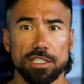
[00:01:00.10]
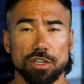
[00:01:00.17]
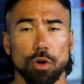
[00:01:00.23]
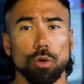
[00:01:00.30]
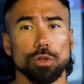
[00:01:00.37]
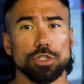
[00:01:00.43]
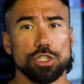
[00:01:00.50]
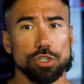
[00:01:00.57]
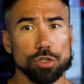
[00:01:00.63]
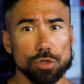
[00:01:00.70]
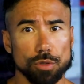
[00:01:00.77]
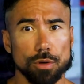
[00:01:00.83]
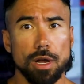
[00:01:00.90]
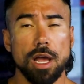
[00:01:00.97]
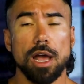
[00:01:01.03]
to hold
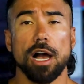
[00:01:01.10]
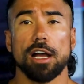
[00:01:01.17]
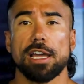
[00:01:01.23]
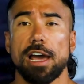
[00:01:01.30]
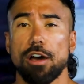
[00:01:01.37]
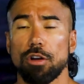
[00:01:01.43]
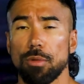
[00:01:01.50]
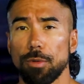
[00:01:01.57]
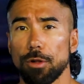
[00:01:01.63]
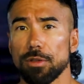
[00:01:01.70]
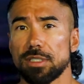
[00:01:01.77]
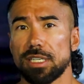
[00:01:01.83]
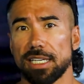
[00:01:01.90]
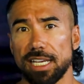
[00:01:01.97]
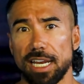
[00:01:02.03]
you accountable
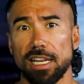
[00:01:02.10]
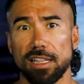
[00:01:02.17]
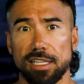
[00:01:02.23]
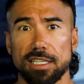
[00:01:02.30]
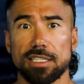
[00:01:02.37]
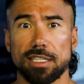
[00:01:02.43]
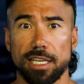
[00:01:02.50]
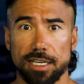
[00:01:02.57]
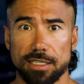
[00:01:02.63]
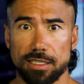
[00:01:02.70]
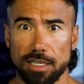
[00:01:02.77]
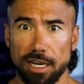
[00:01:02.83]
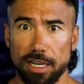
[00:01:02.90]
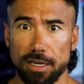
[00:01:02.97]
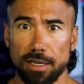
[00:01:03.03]
to getting these things
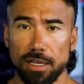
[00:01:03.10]
done.